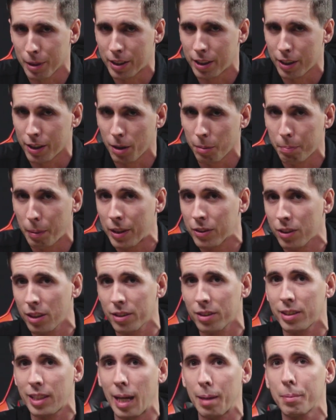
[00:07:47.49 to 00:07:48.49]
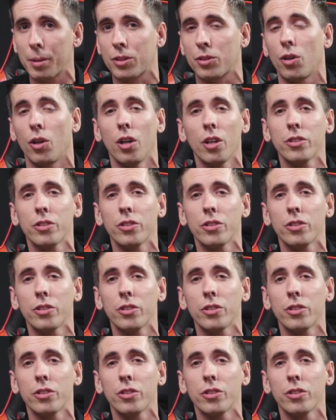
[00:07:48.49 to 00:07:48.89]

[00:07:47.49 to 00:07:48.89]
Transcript: material based on Sabic's